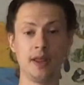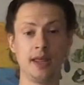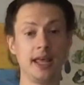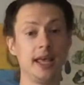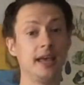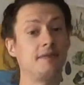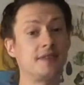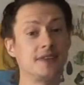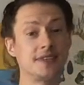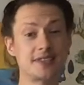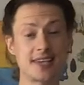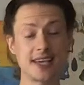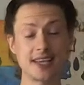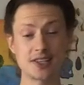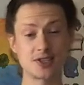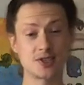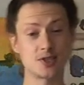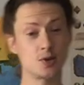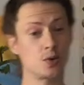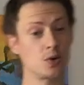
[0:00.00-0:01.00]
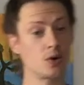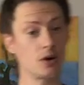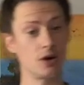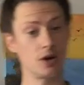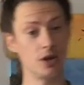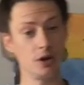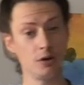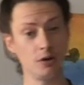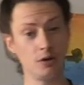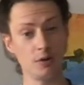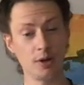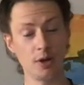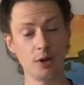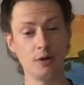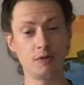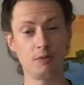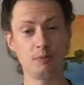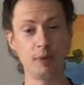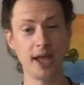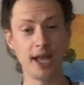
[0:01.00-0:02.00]
If this gets sore, you
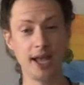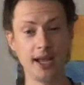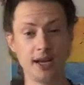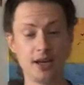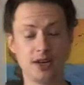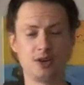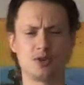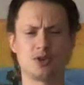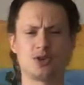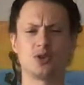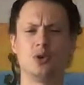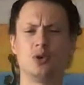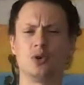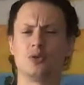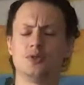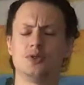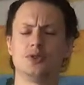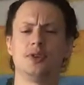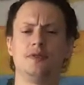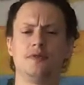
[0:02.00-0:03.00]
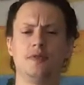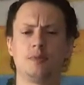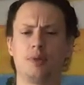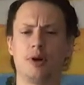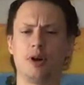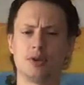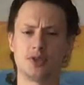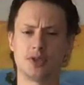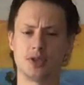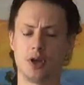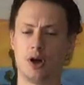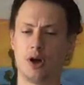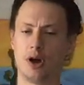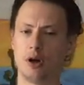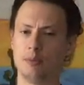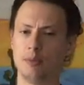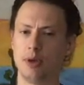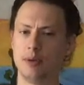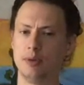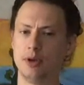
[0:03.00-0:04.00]
have pain in your shoulders or different parts of the
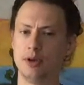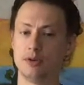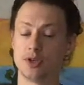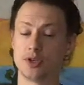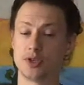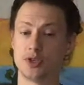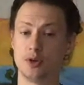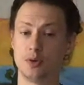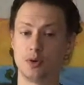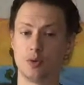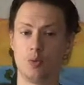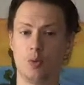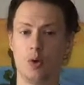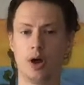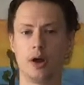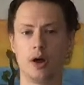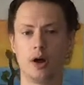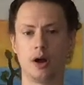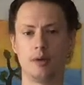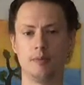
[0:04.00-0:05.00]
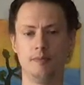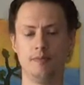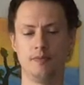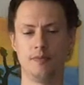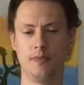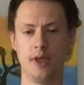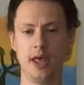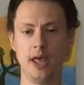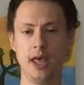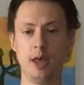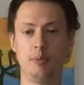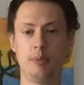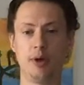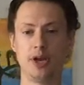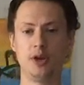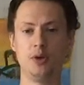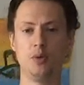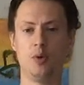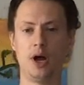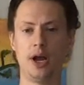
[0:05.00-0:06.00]
arm, maybe you're just doing one arm, but
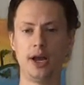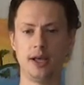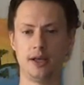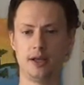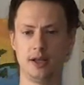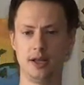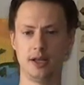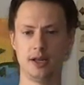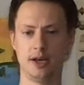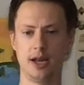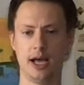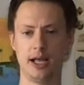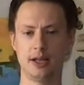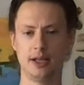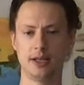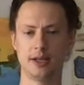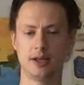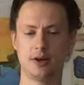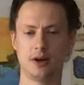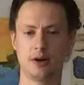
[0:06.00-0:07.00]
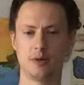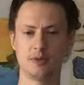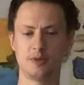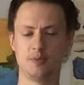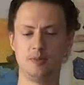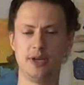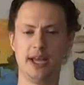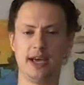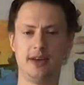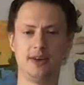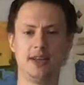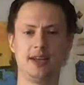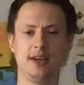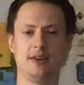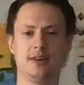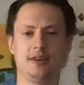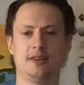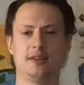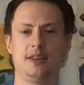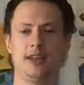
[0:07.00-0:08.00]
you want to not let the arms be down
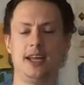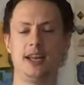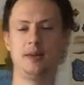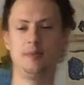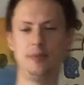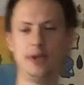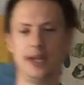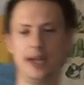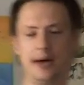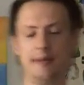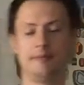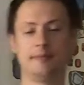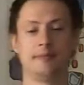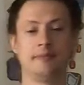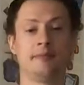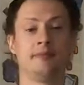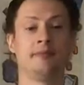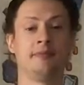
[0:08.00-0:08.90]
here, let them be up